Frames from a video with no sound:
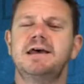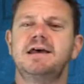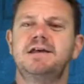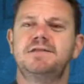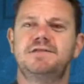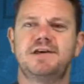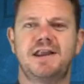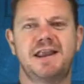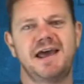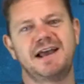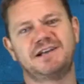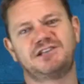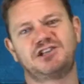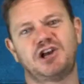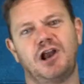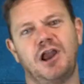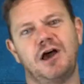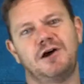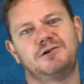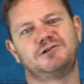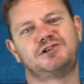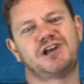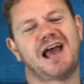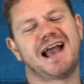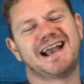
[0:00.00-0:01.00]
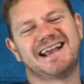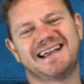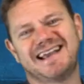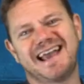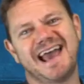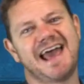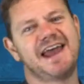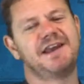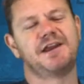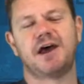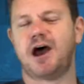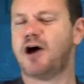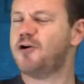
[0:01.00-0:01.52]
The next close,
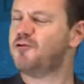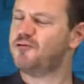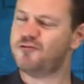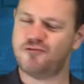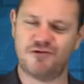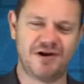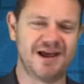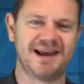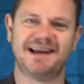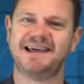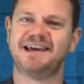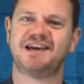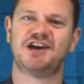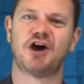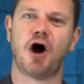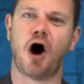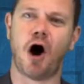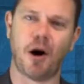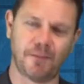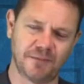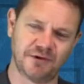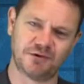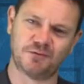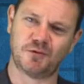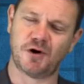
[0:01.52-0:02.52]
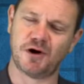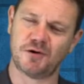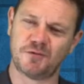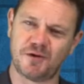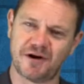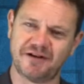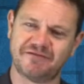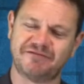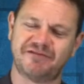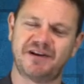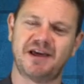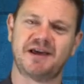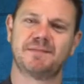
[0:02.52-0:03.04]
again, a really common one, I want
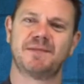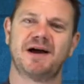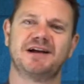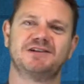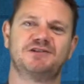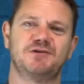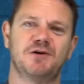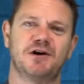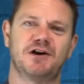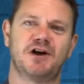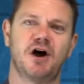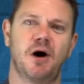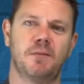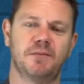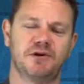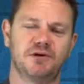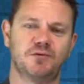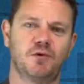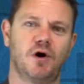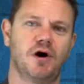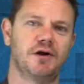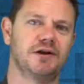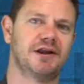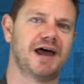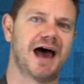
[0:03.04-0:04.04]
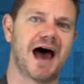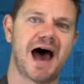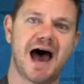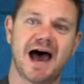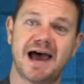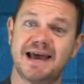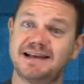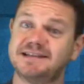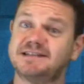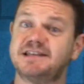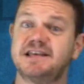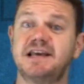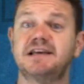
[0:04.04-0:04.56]
to flick back to a common one,
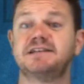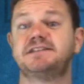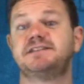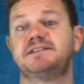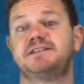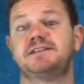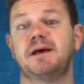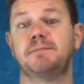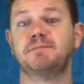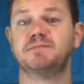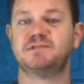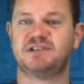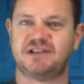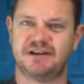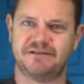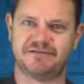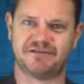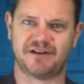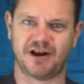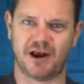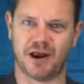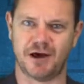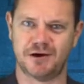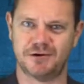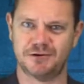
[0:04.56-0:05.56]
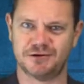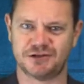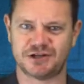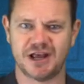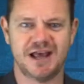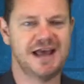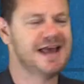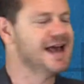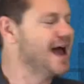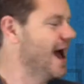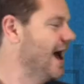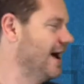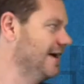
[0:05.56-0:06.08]
is the assumptive close.
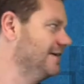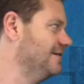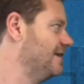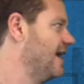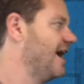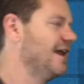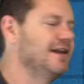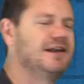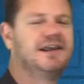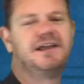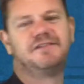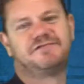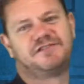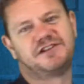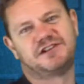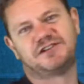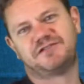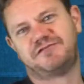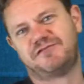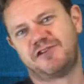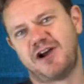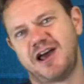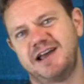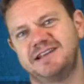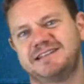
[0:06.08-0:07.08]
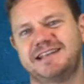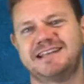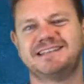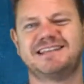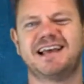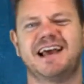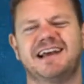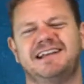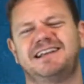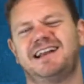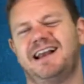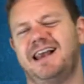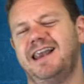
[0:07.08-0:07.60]
I love this phrase. It's
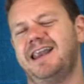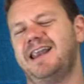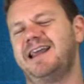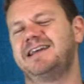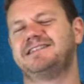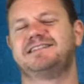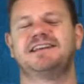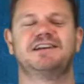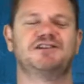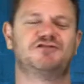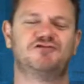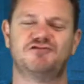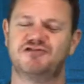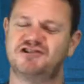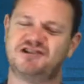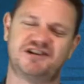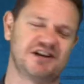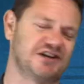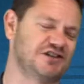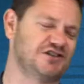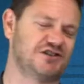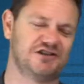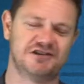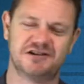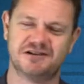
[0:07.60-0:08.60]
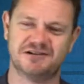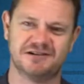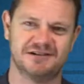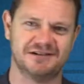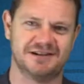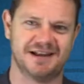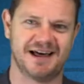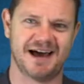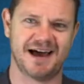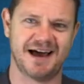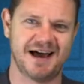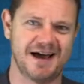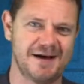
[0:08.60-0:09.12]
a classic traditional
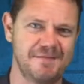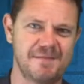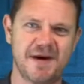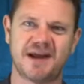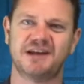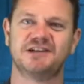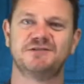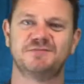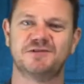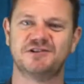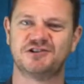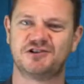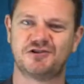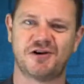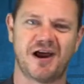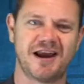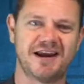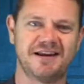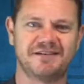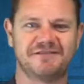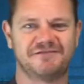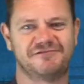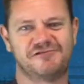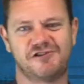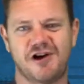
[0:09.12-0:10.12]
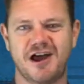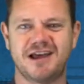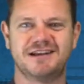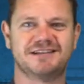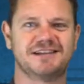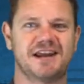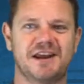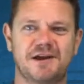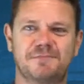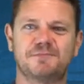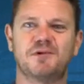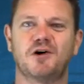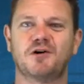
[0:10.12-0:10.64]
management training phrase,
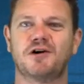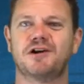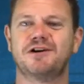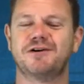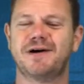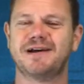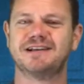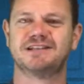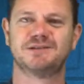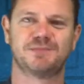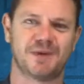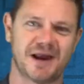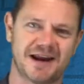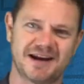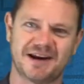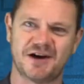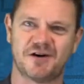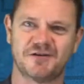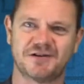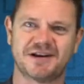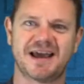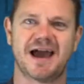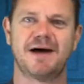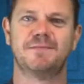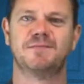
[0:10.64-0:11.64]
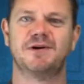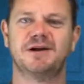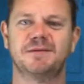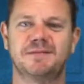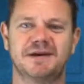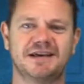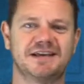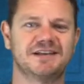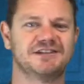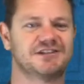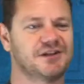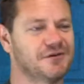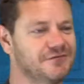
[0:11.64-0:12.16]
and I'm not going to explain it on camera
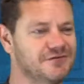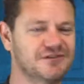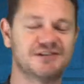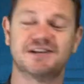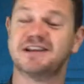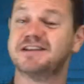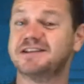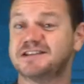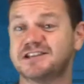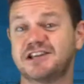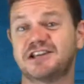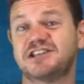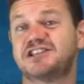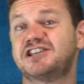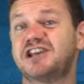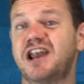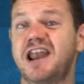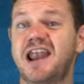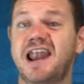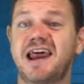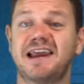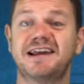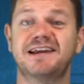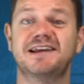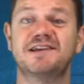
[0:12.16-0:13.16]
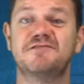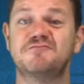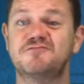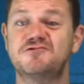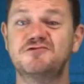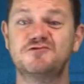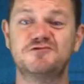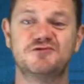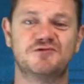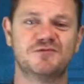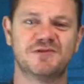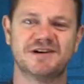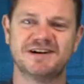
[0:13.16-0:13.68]
because obviously there's a slightly
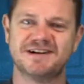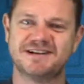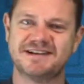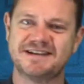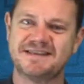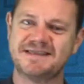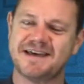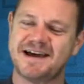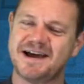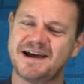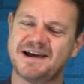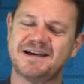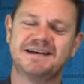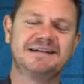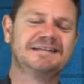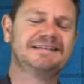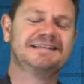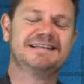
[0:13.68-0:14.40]
rude word in there,